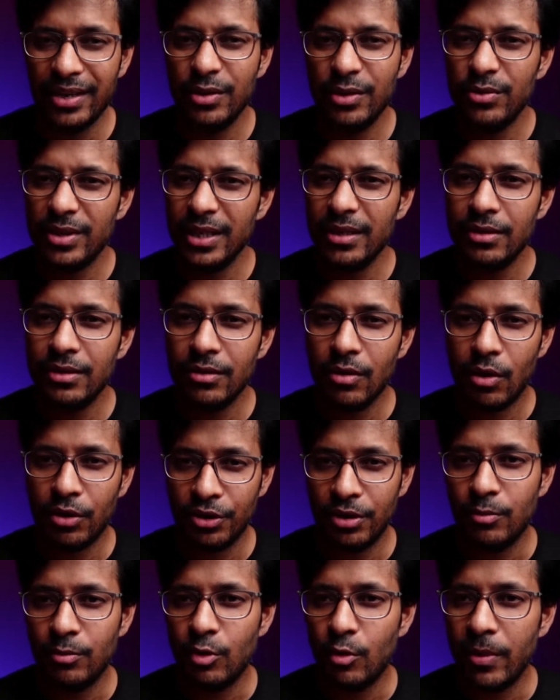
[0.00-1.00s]
use it
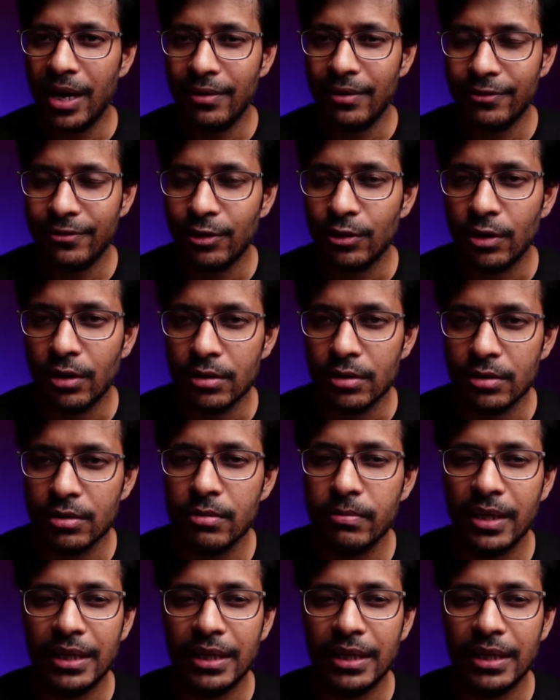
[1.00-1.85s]
on your mobile phone also,